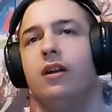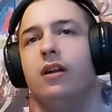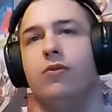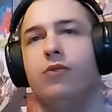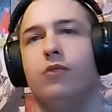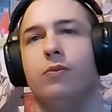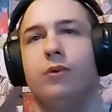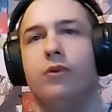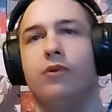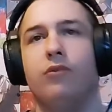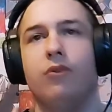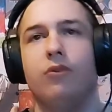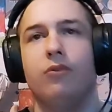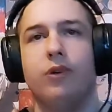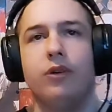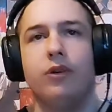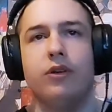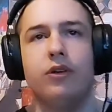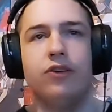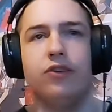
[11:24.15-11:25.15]
Want personal
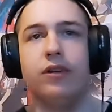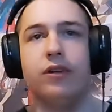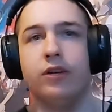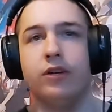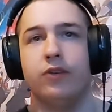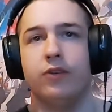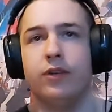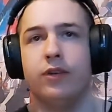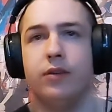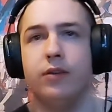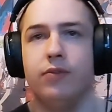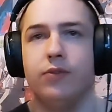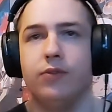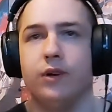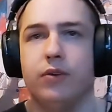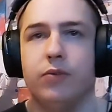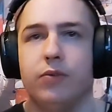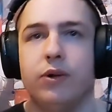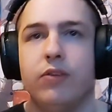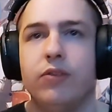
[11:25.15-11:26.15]
recognition and credit,
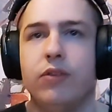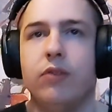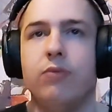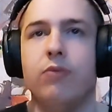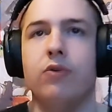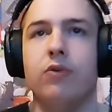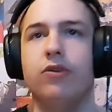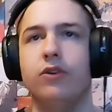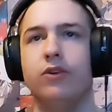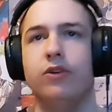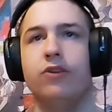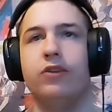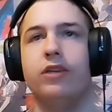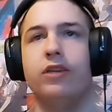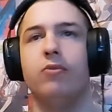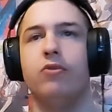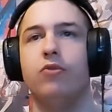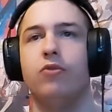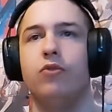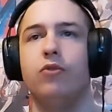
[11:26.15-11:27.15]
find Watson will encourage
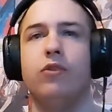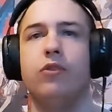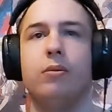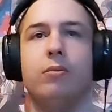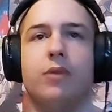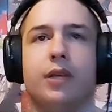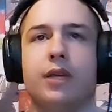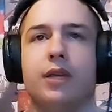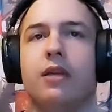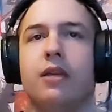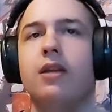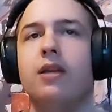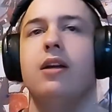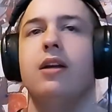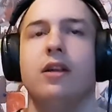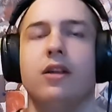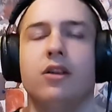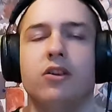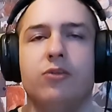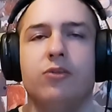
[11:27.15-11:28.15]
them to do something
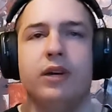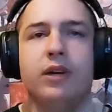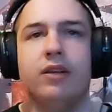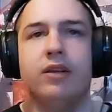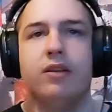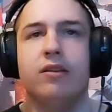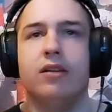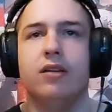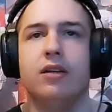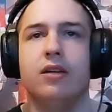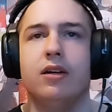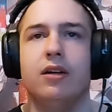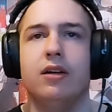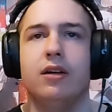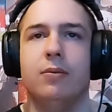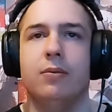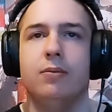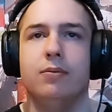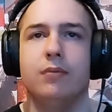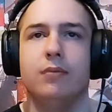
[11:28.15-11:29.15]
great,
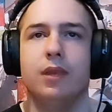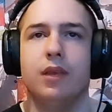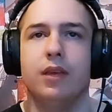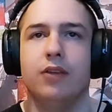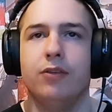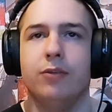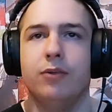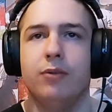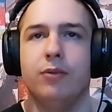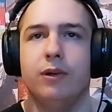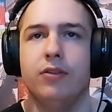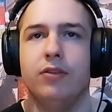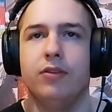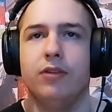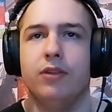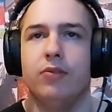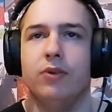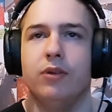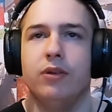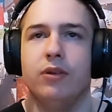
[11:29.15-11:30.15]
as to the best
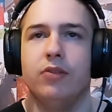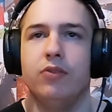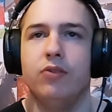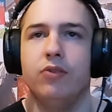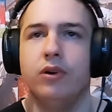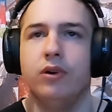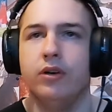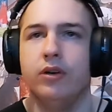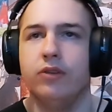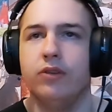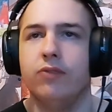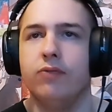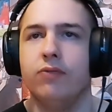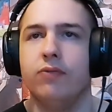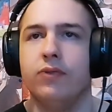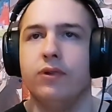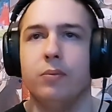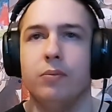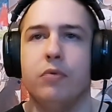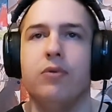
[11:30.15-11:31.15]
at what they do or else
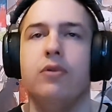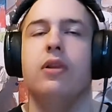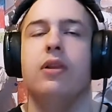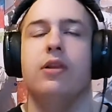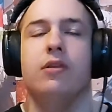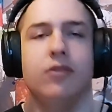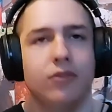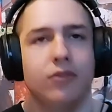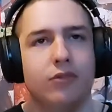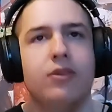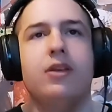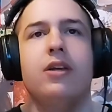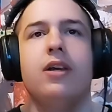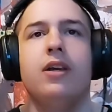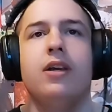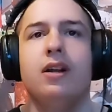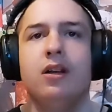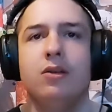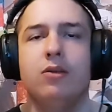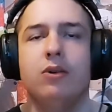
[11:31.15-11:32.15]
feel pointless.
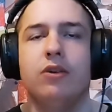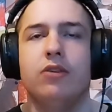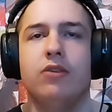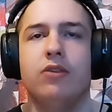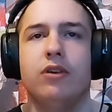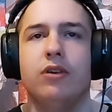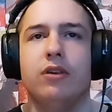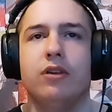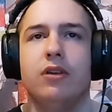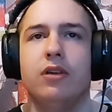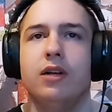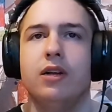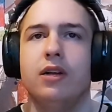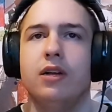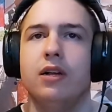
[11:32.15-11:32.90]
Watson,